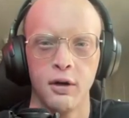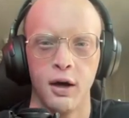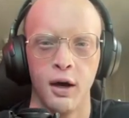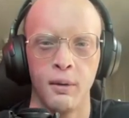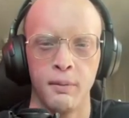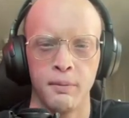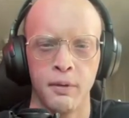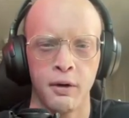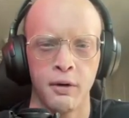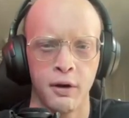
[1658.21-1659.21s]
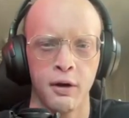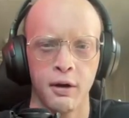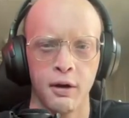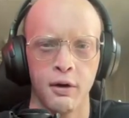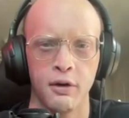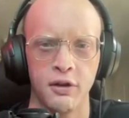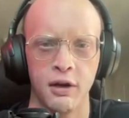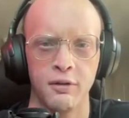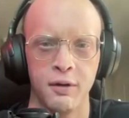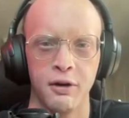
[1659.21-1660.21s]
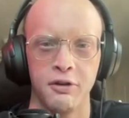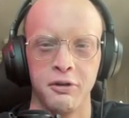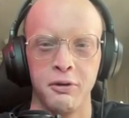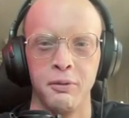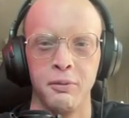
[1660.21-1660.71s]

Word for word: They're going to go extinct very soon.